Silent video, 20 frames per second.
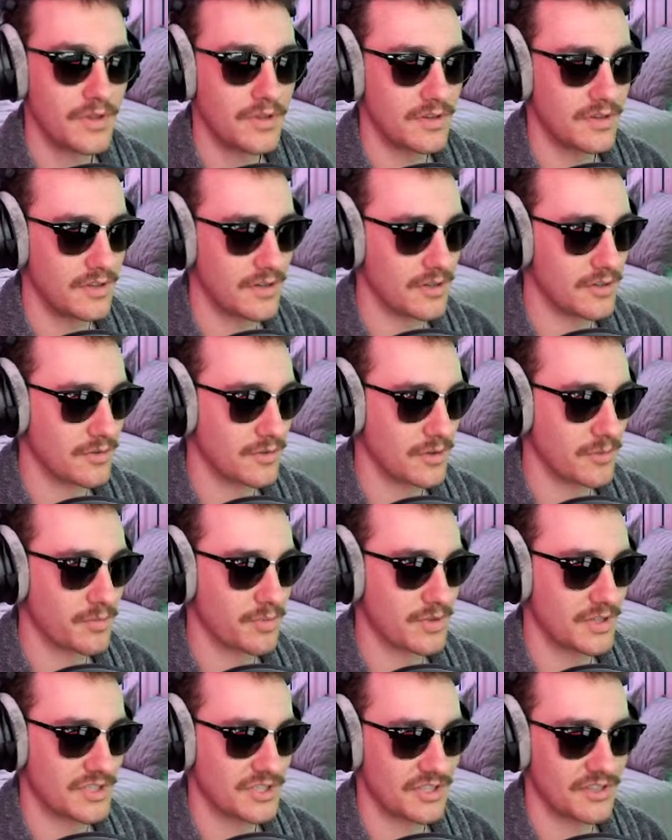you know,
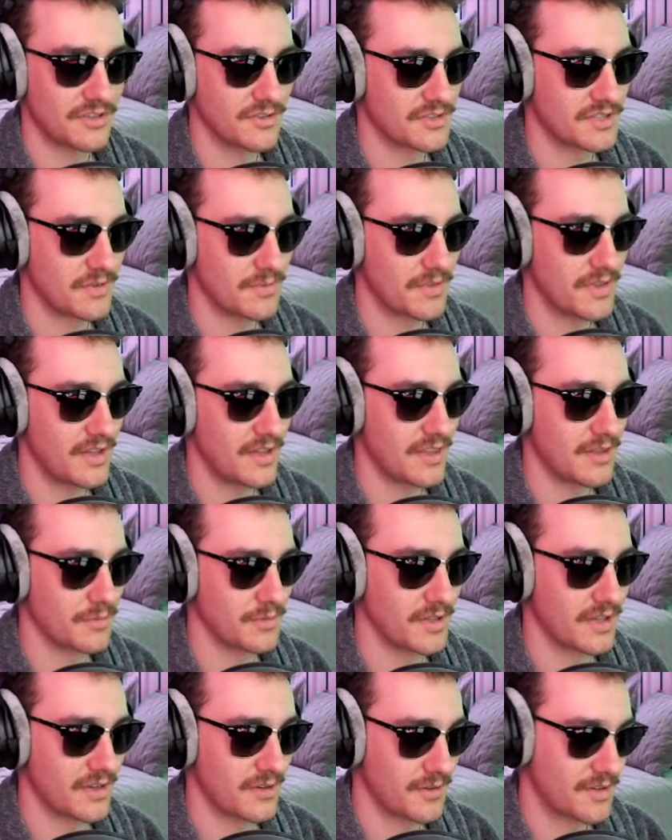compression or something, and then
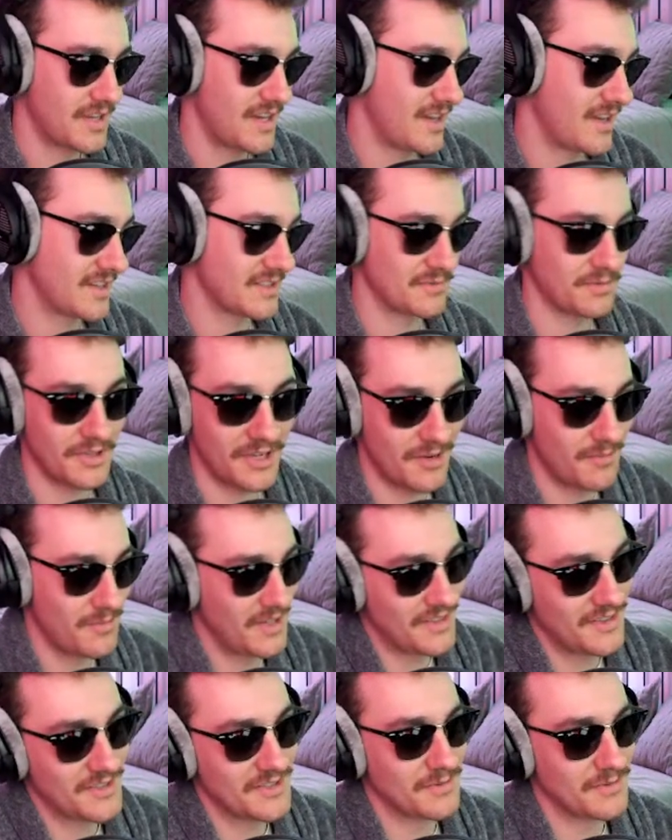we're like, okay, I guess we gotta
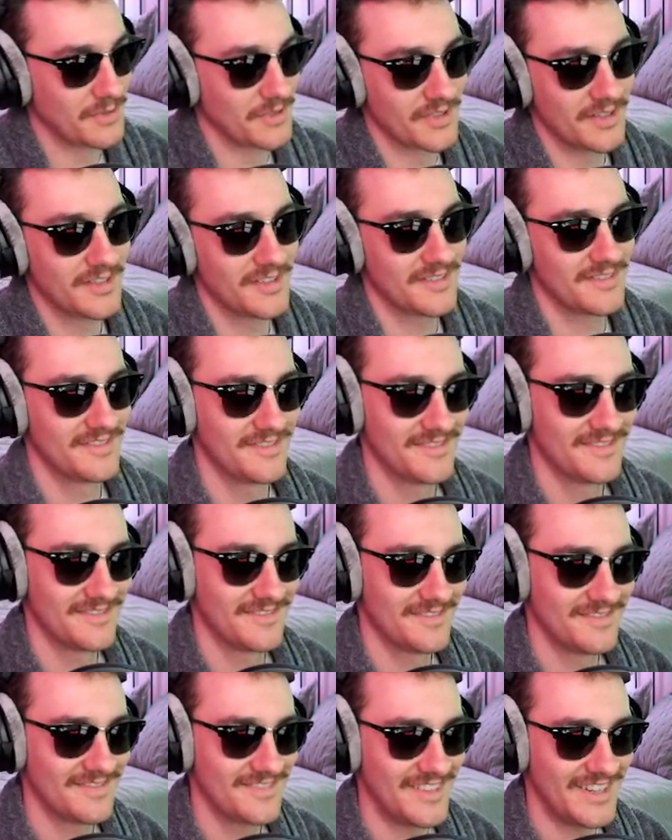make this work.
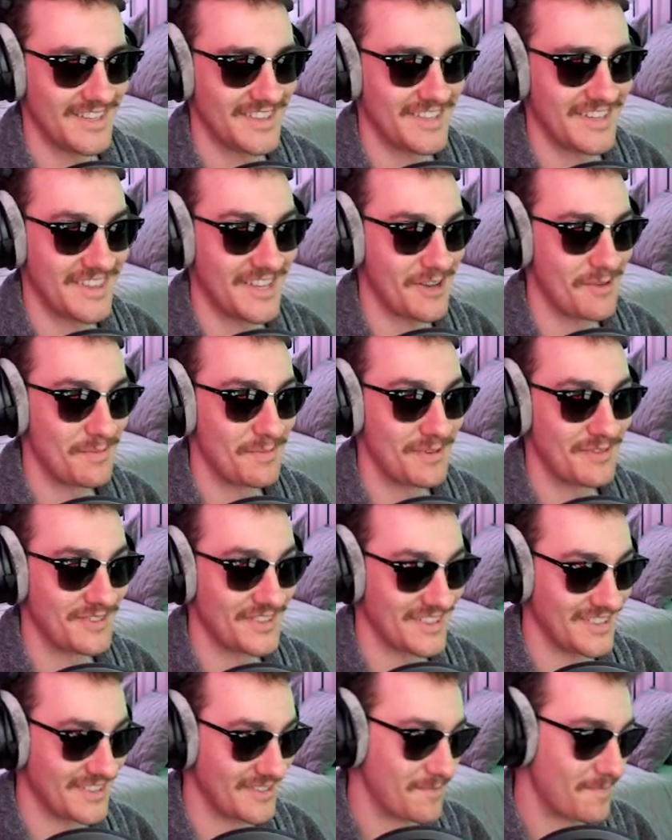I thought that would be
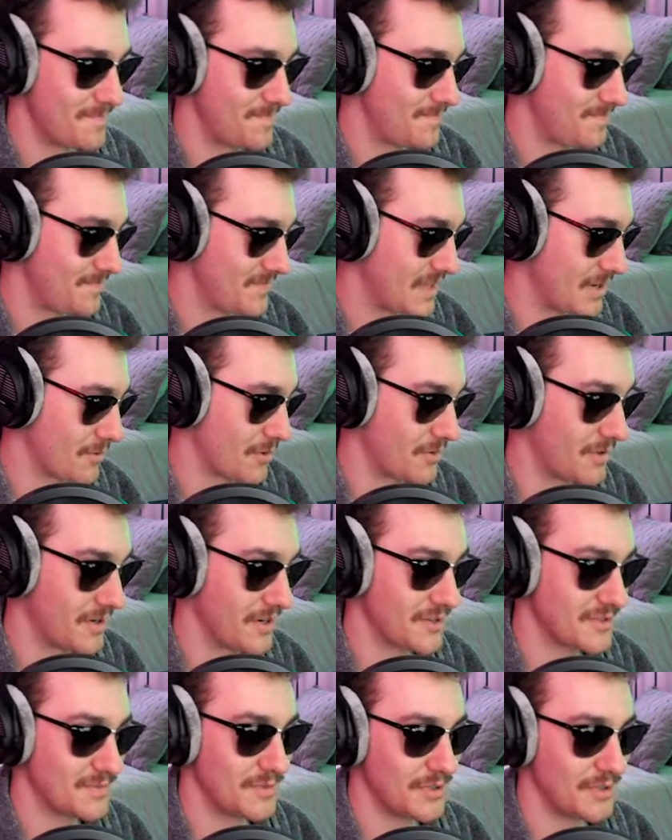fun. That
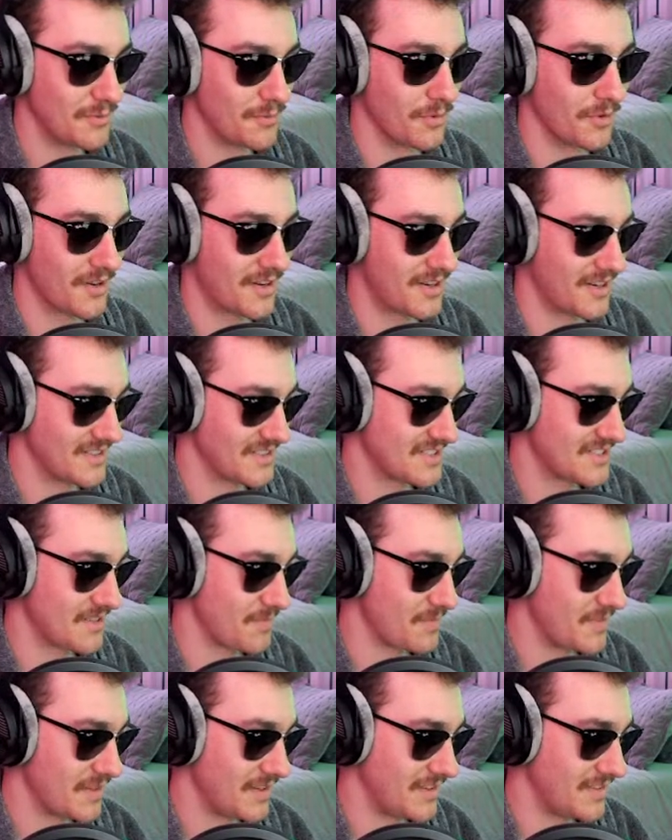requires me to work on
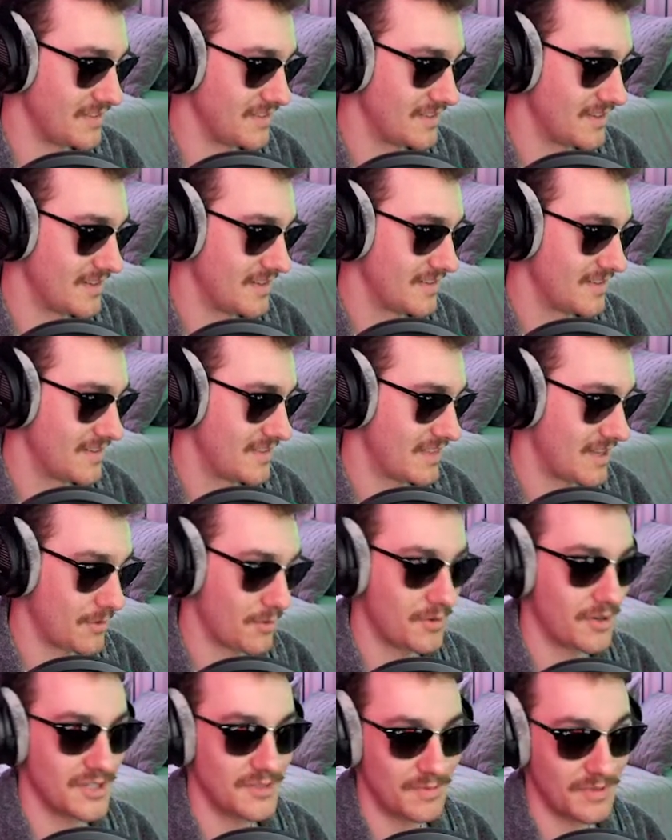something. That
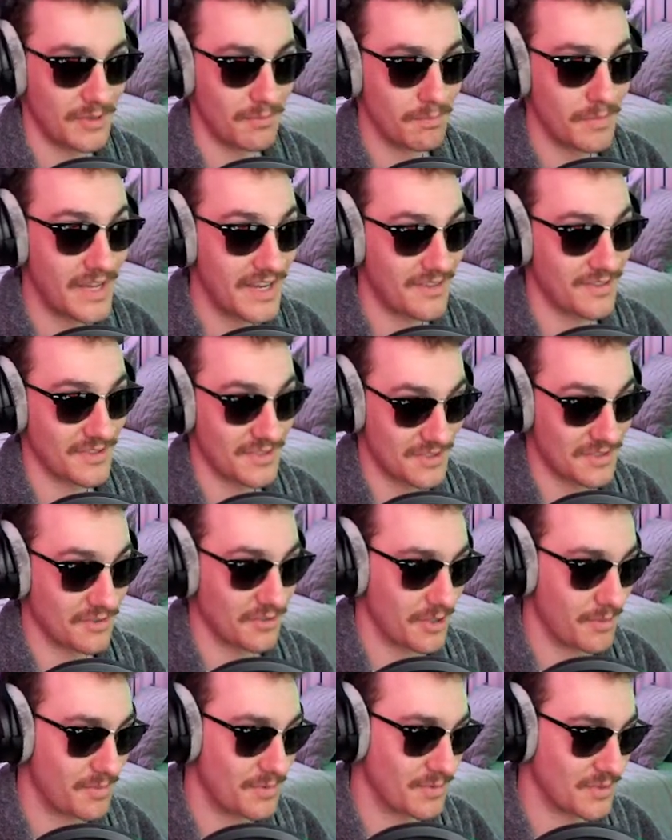requires me to make the
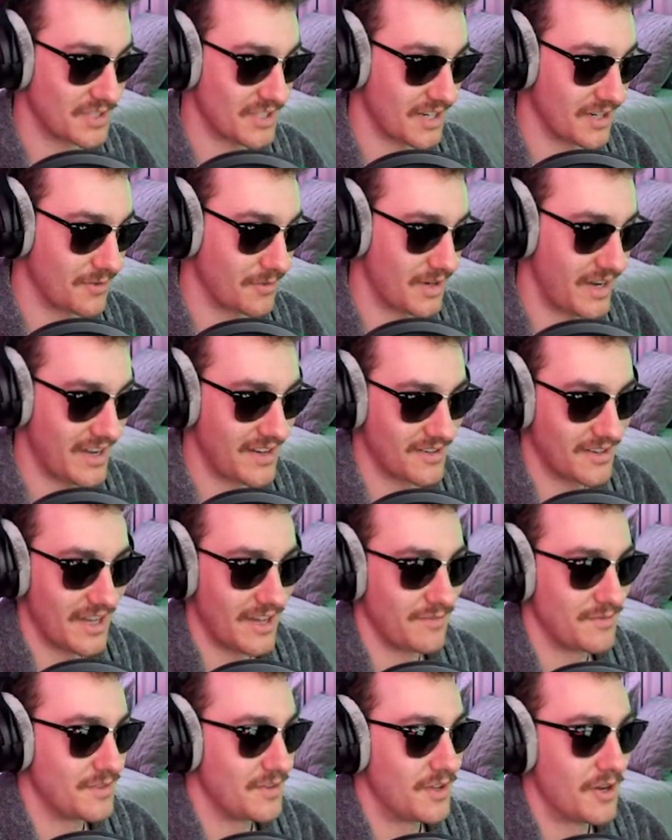script, which I don't
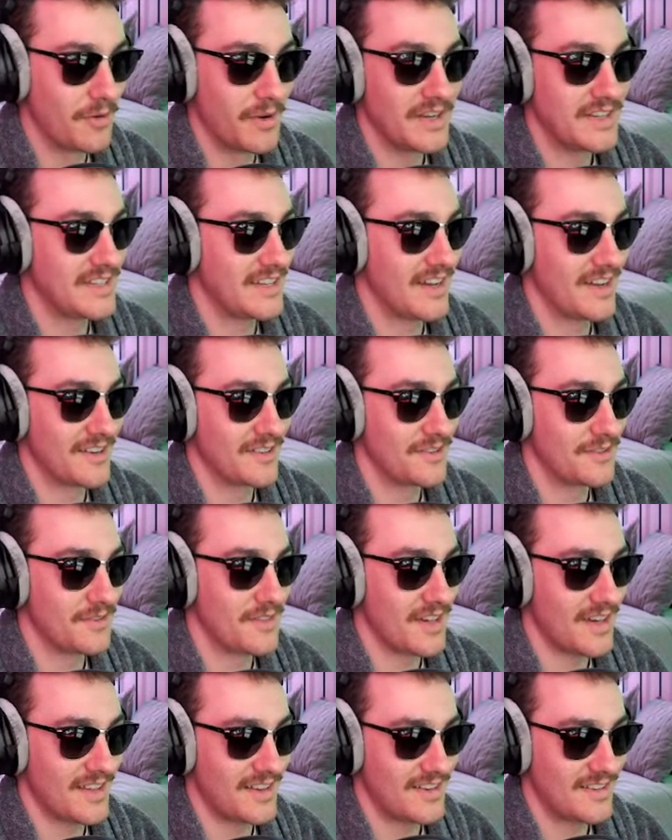have no idea how to do
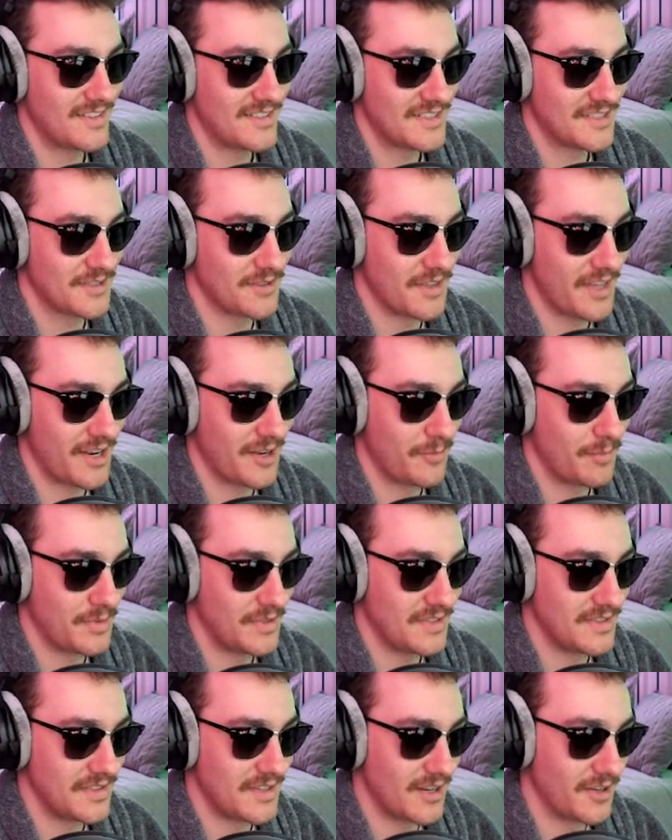that. So
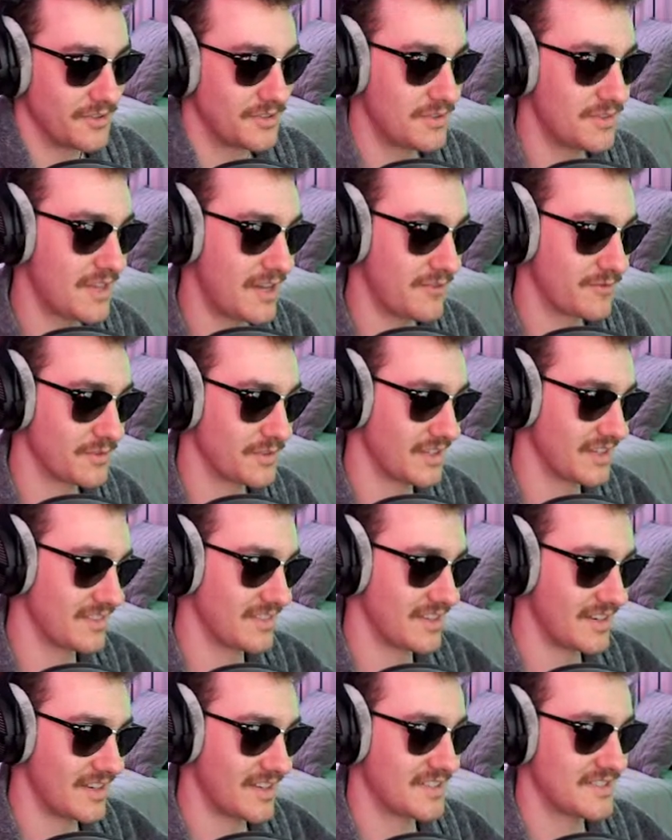I'll do that for
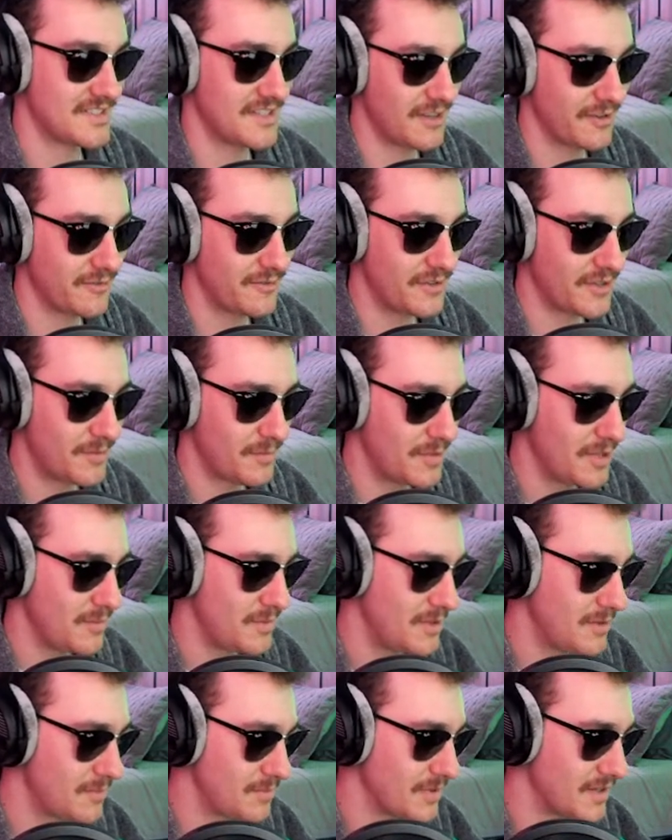like the next sound font
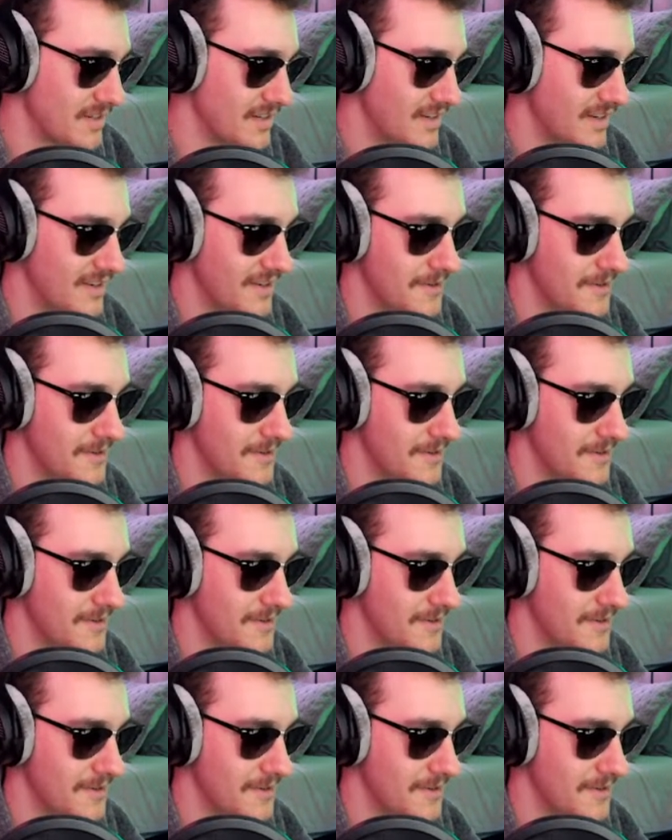maybe, but